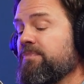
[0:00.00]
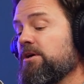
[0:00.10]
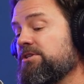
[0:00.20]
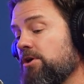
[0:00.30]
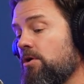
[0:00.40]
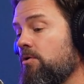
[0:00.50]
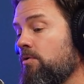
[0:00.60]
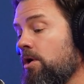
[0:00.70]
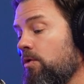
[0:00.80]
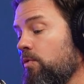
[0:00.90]

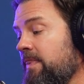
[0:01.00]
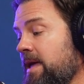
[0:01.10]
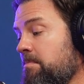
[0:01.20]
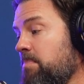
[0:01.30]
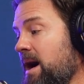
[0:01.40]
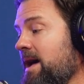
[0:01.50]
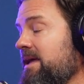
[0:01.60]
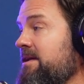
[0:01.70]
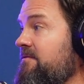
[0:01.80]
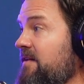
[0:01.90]
So when they buy
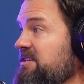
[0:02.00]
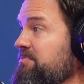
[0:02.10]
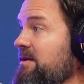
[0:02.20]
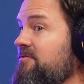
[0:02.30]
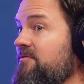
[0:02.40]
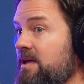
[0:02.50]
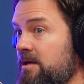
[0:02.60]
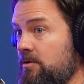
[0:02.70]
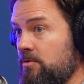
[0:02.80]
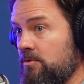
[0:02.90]
an investment
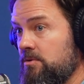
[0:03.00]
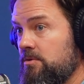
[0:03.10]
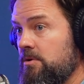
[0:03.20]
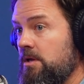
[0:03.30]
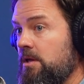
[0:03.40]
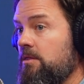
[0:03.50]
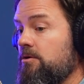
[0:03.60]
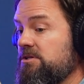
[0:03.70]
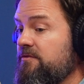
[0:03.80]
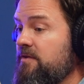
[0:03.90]
vehicle,
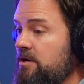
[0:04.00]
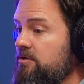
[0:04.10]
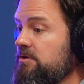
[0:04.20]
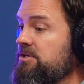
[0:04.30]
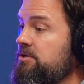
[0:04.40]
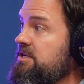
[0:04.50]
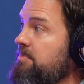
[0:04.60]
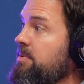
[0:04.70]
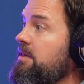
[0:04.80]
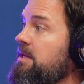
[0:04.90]
those vehicles are
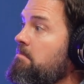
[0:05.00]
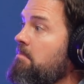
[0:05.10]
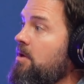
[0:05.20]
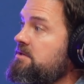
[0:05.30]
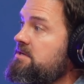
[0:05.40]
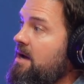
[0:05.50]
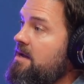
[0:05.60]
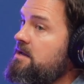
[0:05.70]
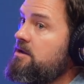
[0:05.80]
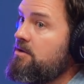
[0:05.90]
typically
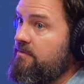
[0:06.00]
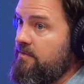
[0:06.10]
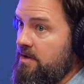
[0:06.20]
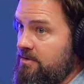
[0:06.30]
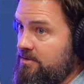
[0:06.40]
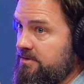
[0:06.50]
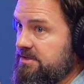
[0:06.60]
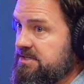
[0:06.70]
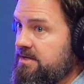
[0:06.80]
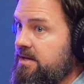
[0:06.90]
multi-year
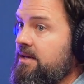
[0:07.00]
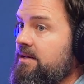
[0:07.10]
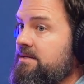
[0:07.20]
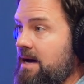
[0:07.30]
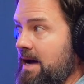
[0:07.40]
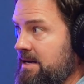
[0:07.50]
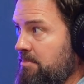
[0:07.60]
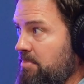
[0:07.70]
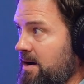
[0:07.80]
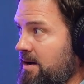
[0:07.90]
vehicles tied to
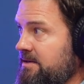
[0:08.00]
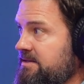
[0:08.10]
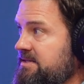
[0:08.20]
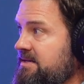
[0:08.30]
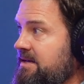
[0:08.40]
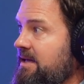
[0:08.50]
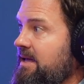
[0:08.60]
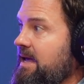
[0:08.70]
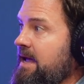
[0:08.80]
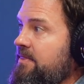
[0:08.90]
bonds,
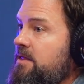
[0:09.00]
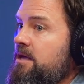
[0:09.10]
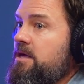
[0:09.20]
and the